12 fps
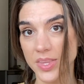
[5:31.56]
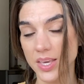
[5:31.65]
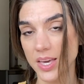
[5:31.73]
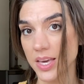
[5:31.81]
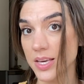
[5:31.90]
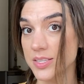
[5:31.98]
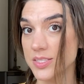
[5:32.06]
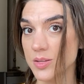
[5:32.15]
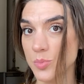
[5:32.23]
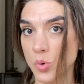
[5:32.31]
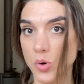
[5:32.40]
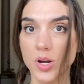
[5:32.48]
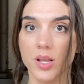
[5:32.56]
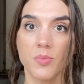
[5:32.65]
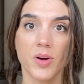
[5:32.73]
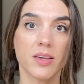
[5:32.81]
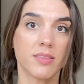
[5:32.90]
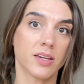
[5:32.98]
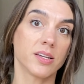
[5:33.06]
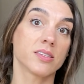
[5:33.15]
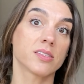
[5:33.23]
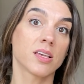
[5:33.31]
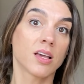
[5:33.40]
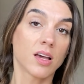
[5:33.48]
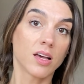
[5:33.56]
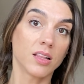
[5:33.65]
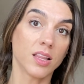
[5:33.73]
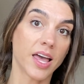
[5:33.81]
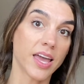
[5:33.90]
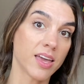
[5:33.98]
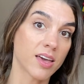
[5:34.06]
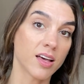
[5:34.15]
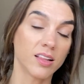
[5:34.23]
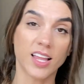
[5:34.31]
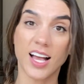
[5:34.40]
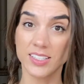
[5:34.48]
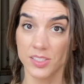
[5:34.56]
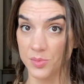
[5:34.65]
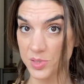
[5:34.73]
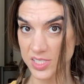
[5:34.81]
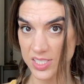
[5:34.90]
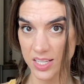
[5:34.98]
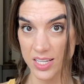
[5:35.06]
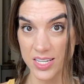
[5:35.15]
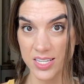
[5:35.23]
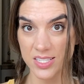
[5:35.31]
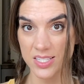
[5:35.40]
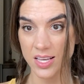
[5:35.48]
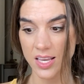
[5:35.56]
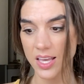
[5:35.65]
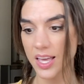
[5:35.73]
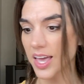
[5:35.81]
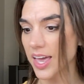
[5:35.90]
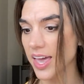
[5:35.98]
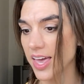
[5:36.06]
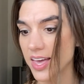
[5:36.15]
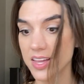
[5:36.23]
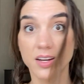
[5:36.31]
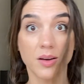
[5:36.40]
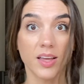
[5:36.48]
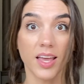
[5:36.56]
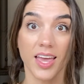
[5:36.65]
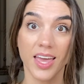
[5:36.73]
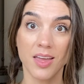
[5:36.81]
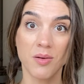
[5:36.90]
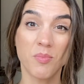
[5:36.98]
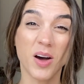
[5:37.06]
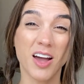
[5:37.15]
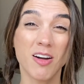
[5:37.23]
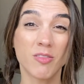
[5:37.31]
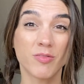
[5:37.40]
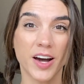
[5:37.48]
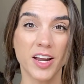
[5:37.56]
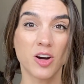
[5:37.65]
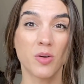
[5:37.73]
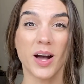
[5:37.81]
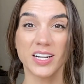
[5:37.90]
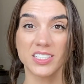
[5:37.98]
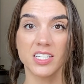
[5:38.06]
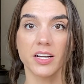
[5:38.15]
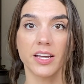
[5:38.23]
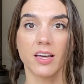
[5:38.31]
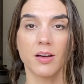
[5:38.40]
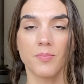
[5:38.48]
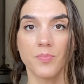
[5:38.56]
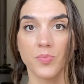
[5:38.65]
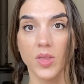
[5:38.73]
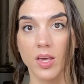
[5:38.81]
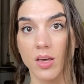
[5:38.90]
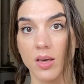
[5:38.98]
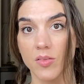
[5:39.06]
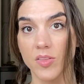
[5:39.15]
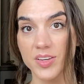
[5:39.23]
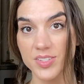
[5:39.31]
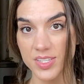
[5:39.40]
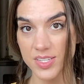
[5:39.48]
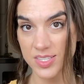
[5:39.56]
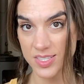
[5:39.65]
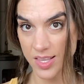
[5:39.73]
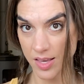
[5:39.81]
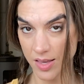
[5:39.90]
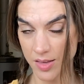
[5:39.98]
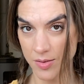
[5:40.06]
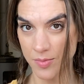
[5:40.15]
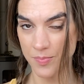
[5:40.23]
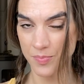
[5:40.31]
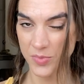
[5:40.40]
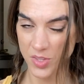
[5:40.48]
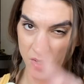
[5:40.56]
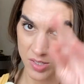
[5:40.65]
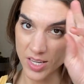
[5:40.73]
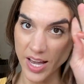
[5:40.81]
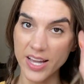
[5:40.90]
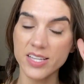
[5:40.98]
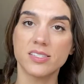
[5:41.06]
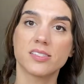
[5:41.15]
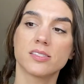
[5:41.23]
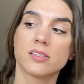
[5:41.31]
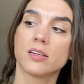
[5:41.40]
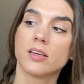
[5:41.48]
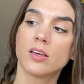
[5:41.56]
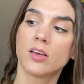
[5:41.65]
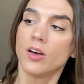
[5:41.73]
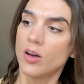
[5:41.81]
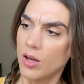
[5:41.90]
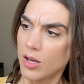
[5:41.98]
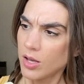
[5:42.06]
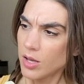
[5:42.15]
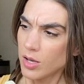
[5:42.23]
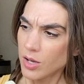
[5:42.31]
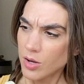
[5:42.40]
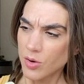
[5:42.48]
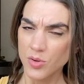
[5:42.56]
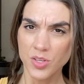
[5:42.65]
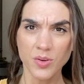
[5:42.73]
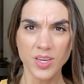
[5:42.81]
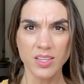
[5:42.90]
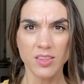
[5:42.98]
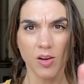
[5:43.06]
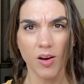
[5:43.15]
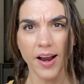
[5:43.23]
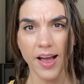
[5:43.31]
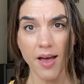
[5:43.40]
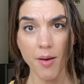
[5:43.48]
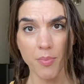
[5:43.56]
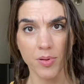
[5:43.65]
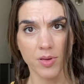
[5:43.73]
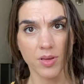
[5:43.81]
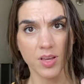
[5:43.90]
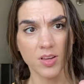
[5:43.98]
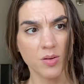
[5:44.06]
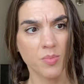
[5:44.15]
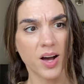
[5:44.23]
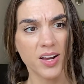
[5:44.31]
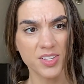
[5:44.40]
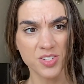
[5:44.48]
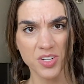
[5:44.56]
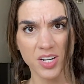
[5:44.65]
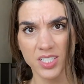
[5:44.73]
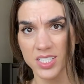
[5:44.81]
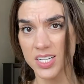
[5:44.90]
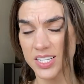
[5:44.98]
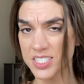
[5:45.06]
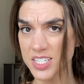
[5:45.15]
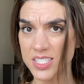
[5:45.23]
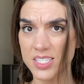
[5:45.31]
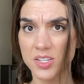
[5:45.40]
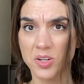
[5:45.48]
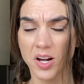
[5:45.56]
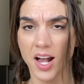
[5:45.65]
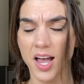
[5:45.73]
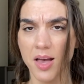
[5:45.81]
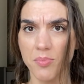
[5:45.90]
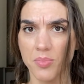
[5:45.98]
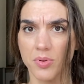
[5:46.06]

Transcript: is supported by things like lactobacillus and bifidobacterium. This is the good guys. When you eat the crap and your body's trying to digest the crap,